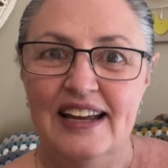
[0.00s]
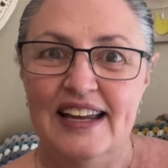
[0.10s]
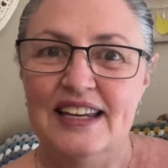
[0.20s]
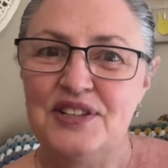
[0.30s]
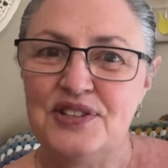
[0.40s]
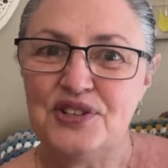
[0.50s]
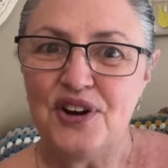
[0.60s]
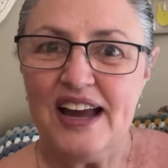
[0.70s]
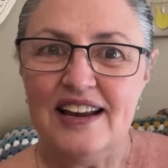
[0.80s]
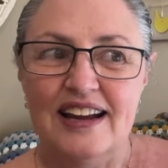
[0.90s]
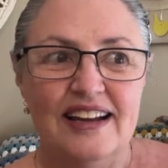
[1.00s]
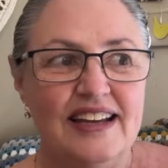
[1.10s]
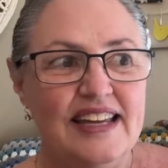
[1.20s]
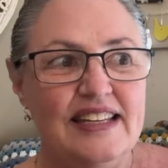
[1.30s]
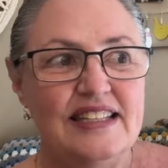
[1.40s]
In Australia,
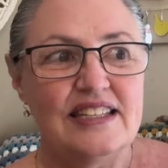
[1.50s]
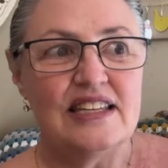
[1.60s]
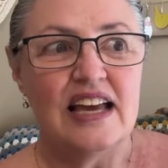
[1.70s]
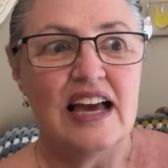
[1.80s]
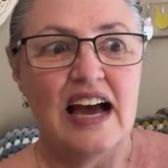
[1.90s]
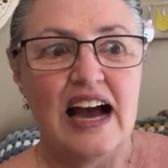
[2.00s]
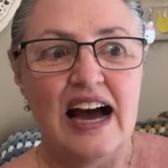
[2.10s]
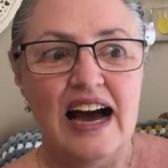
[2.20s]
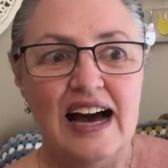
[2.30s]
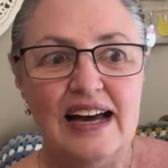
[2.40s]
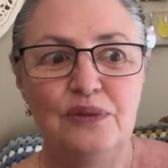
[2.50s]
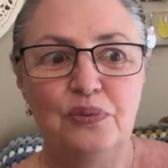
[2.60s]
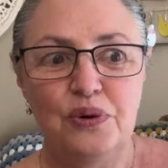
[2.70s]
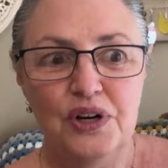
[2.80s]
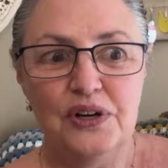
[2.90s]
it's hard
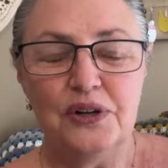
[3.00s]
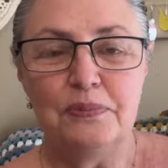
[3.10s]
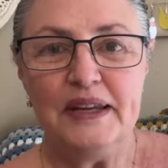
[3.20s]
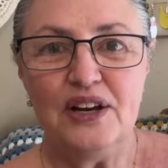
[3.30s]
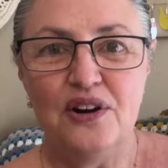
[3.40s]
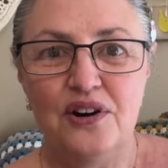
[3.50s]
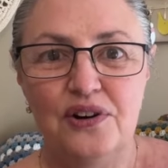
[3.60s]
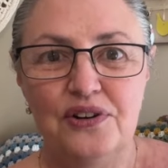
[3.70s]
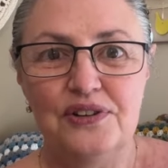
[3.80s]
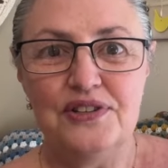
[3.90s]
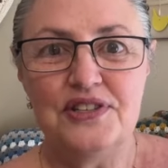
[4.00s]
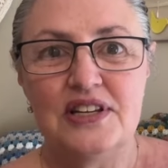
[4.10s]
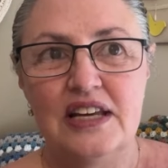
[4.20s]
work because